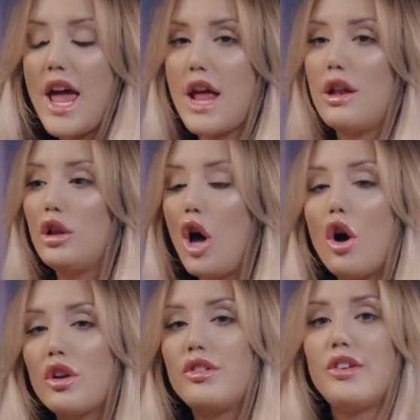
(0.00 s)
It
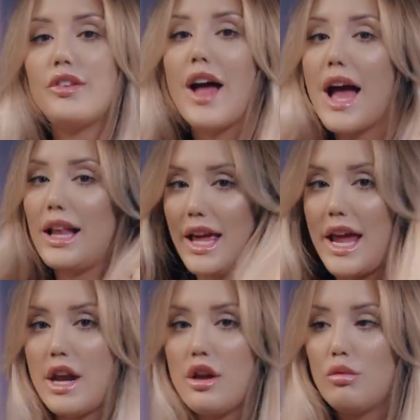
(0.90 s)
locks the style
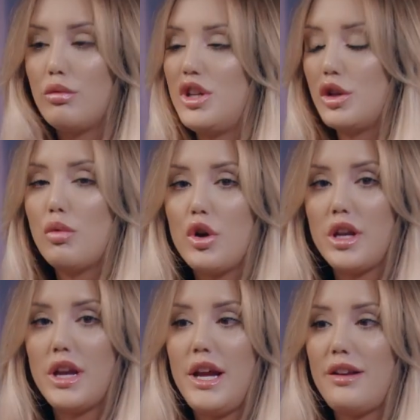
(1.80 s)
in, which is what you
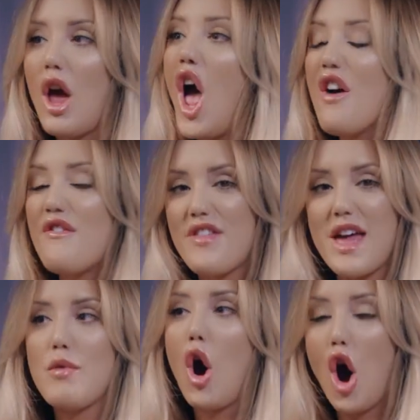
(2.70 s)
need for
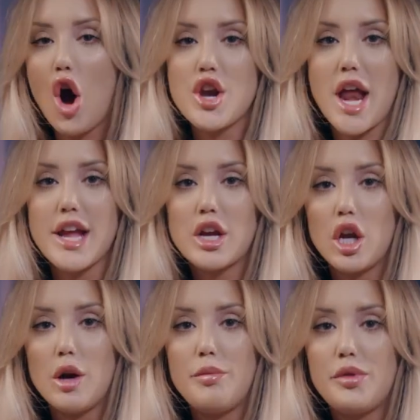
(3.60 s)
them hot
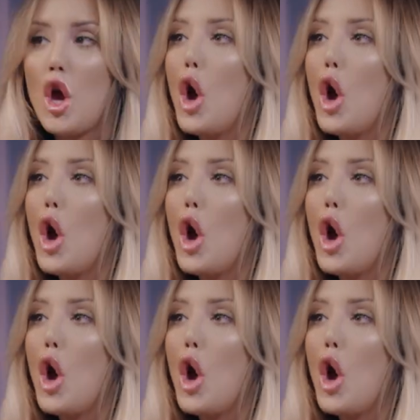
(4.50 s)
nightclubs